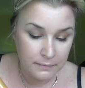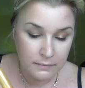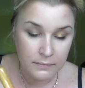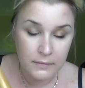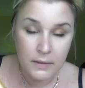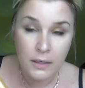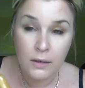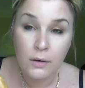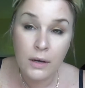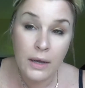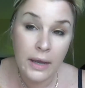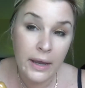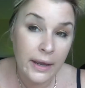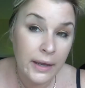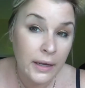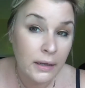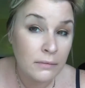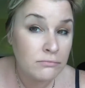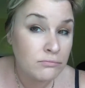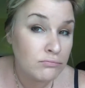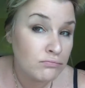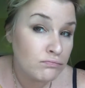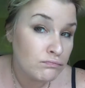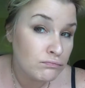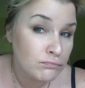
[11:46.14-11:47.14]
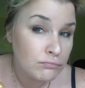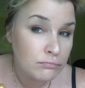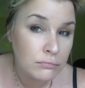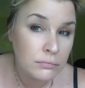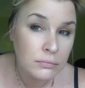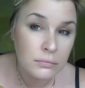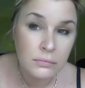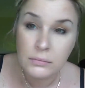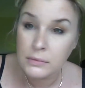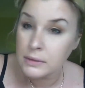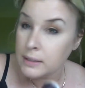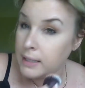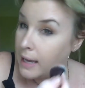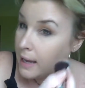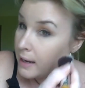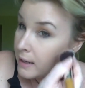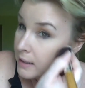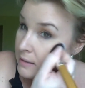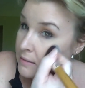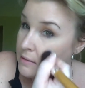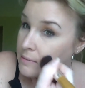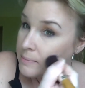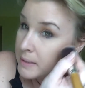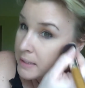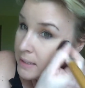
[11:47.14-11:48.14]
Okay, yeah, it
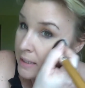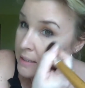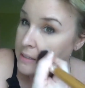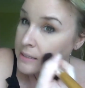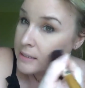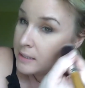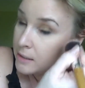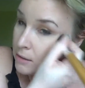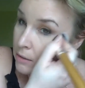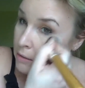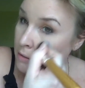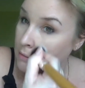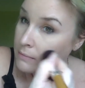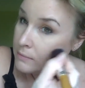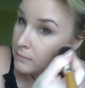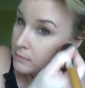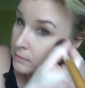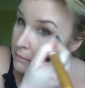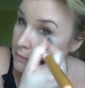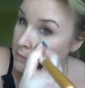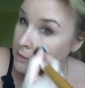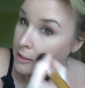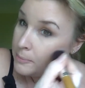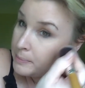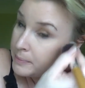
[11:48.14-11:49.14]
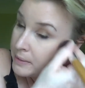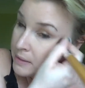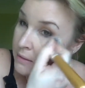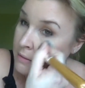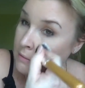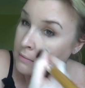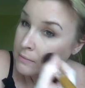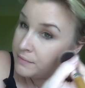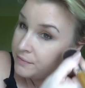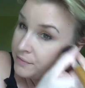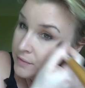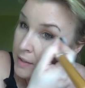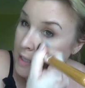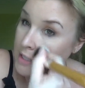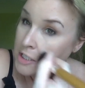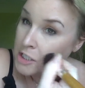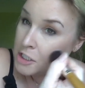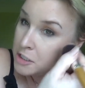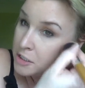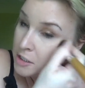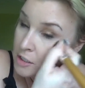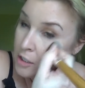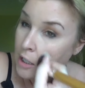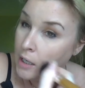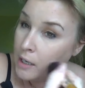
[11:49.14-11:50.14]
gives me a nice little bit of
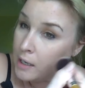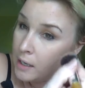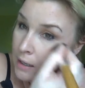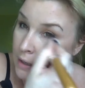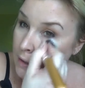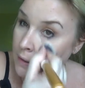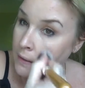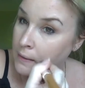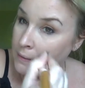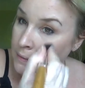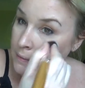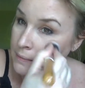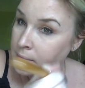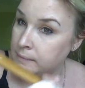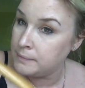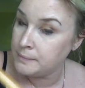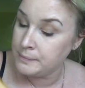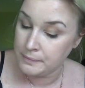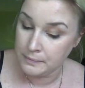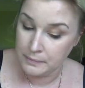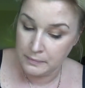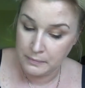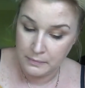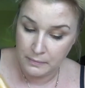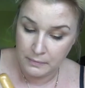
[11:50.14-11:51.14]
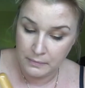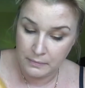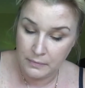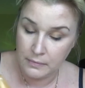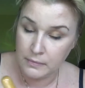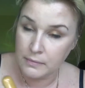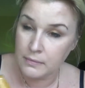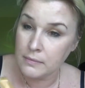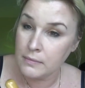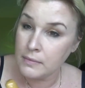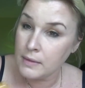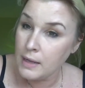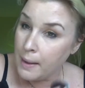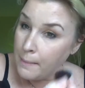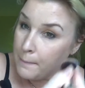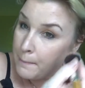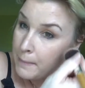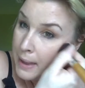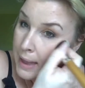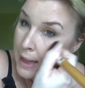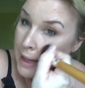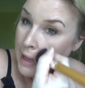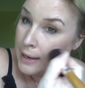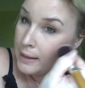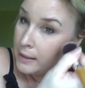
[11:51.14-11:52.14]
flush look. Not
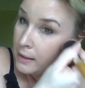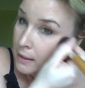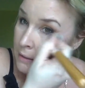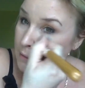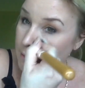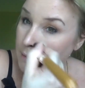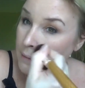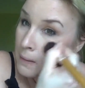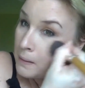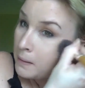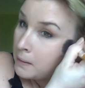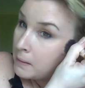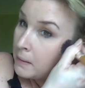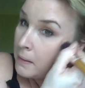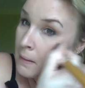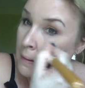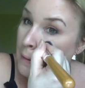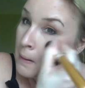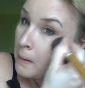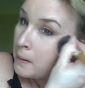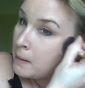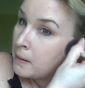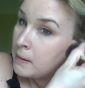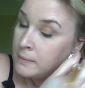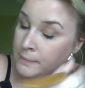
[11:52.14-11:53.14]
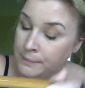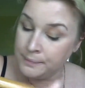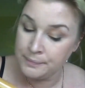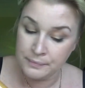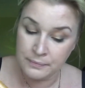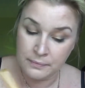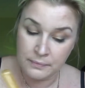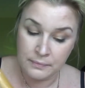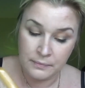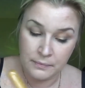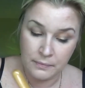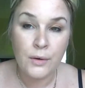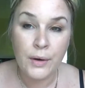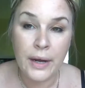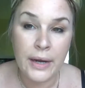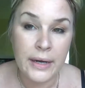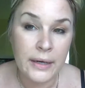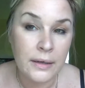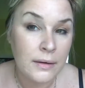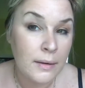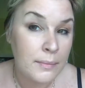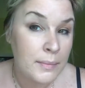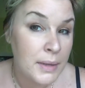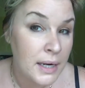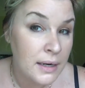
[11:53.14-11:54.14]
bad. Okay,
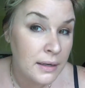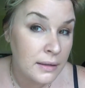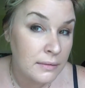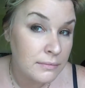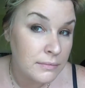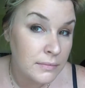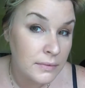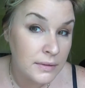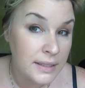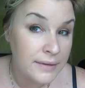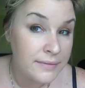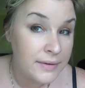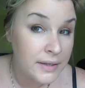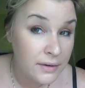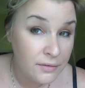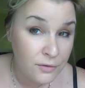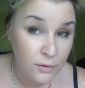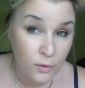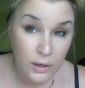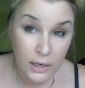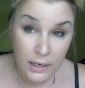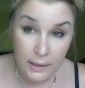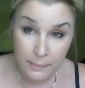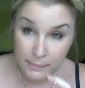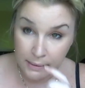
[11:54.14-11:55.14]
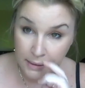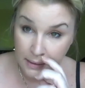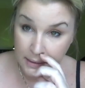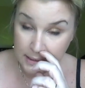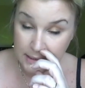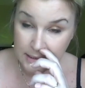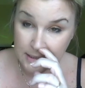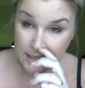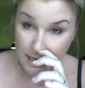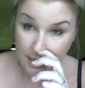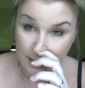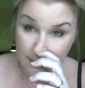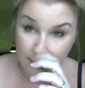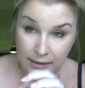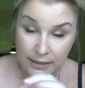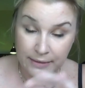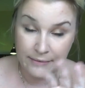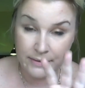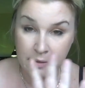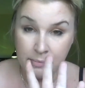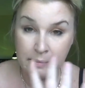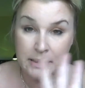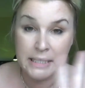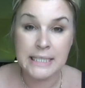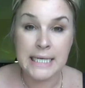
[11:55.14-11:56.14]
I'm not living for it, but it's not
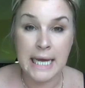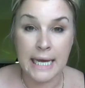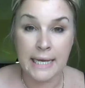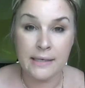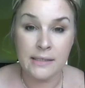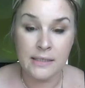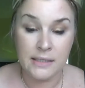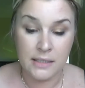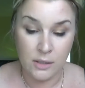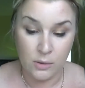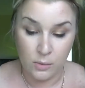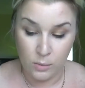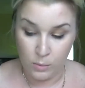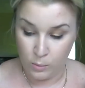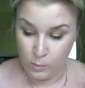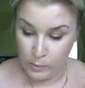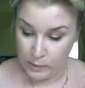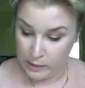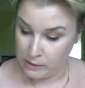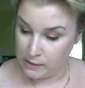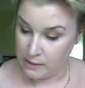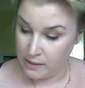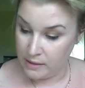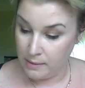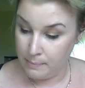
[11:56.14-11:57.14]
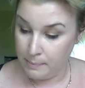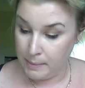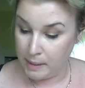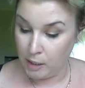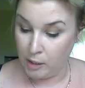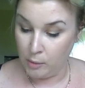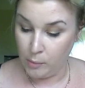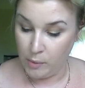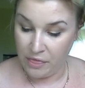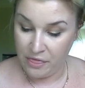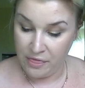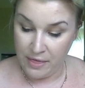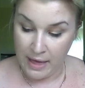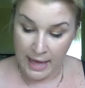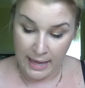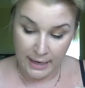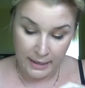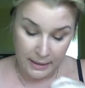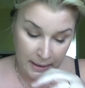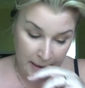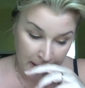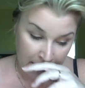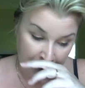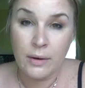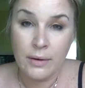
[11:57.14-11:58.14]
leaving me dead, so we're in the middle with that.
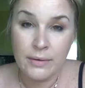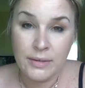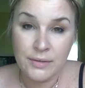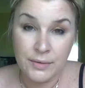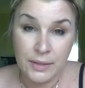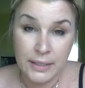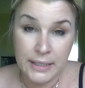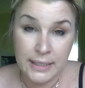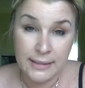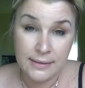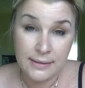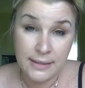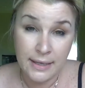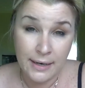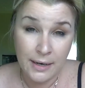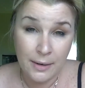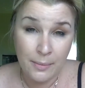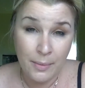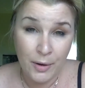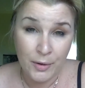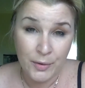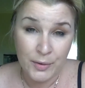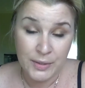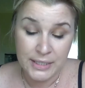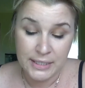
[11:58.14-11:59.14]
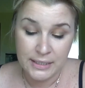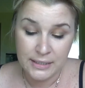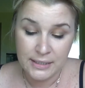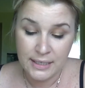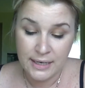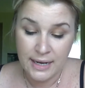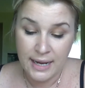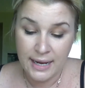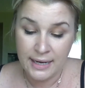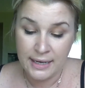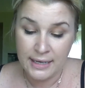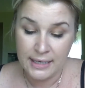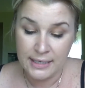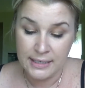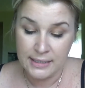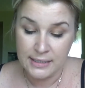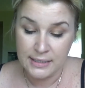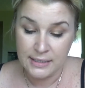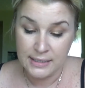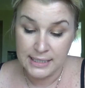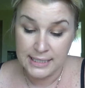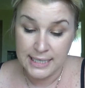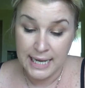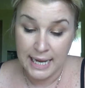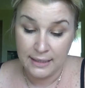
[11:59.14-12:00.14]
What I was really excited about using today is
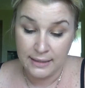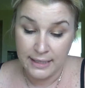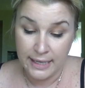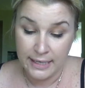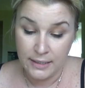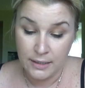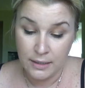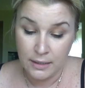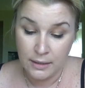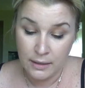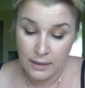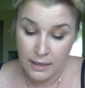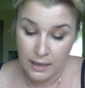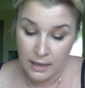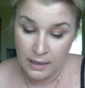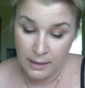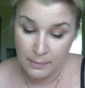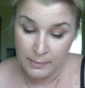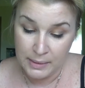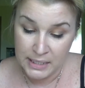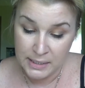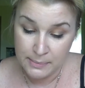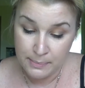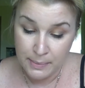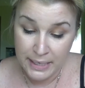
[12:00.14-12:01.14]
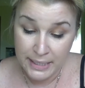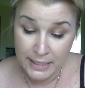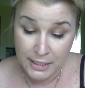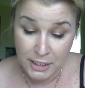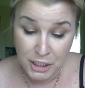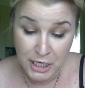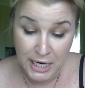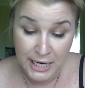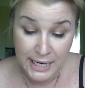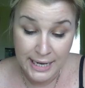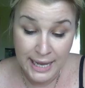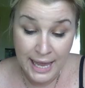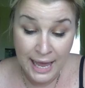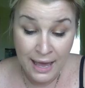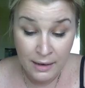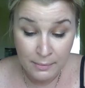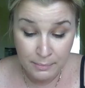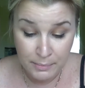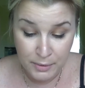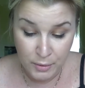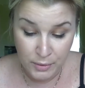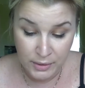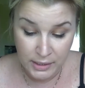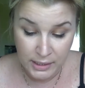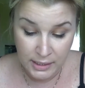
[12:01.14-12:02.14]
this highlighter. It's by Cat
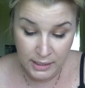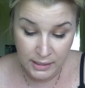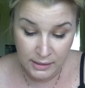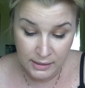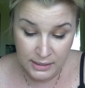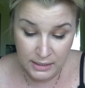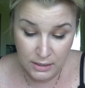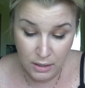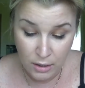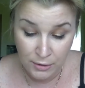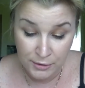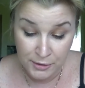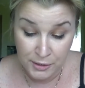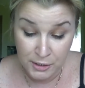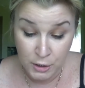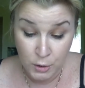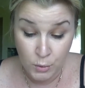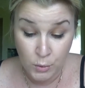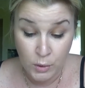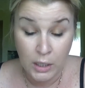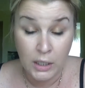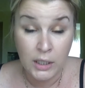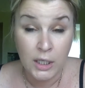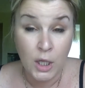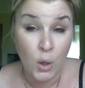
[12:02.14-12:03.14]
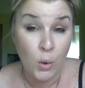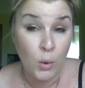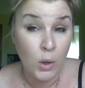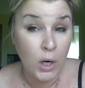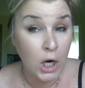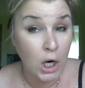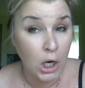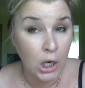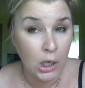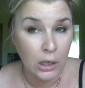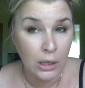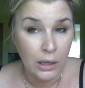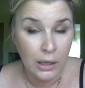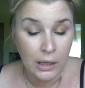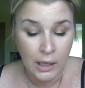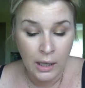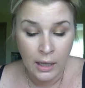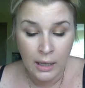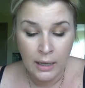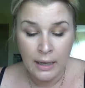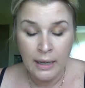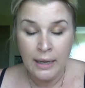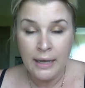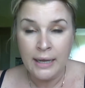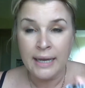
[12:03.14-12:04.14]
Beauty, and it's called You Glow Girl,
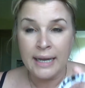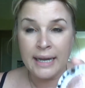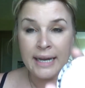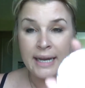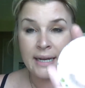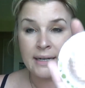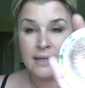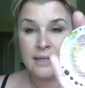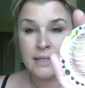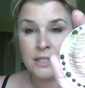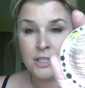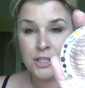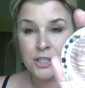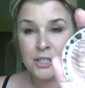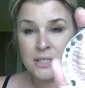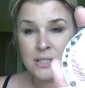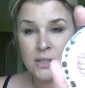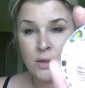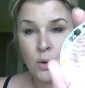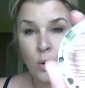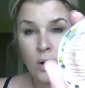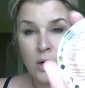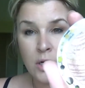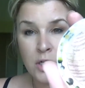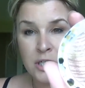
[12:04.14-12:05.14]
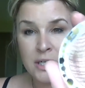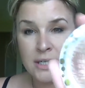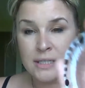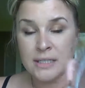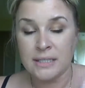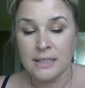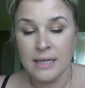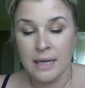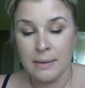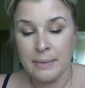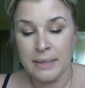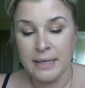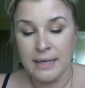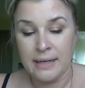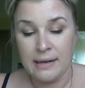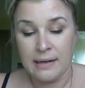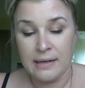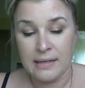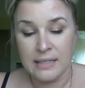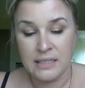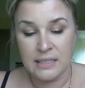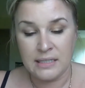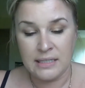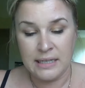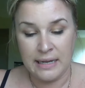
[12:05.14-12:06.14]
and it's just gorgeous. I mean,
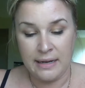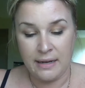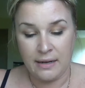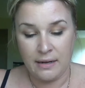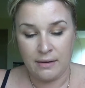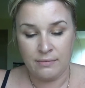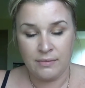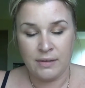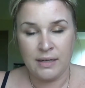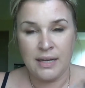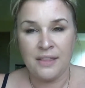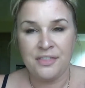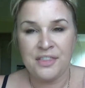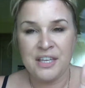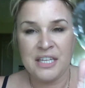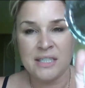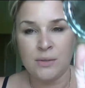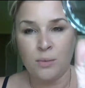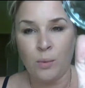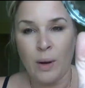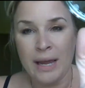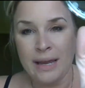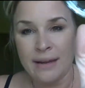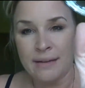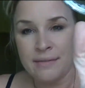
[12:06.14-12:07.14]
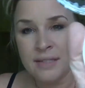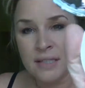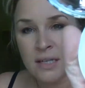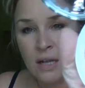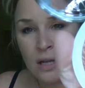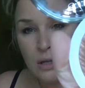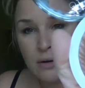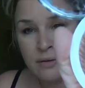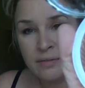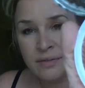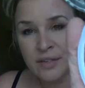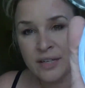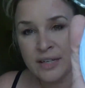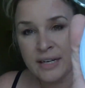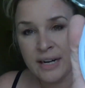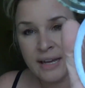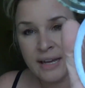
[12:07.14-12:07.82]
it's like got these waves all over it.